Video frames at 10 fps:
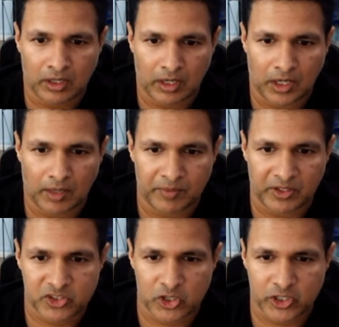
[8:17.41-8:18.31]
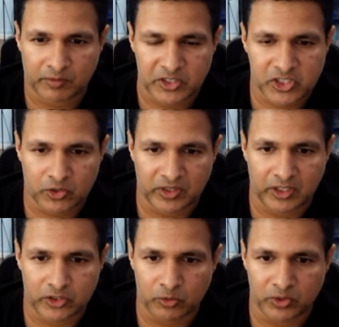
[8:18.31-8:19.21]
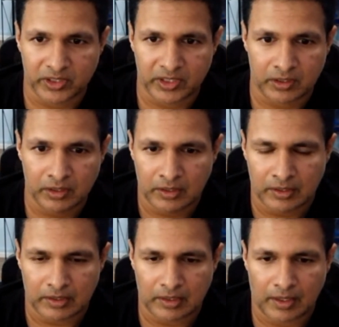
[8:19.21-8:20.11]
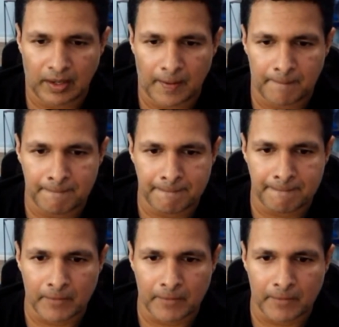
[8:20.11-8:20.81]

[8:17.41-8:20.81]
Um, and I'll start sharing my screen here to really um,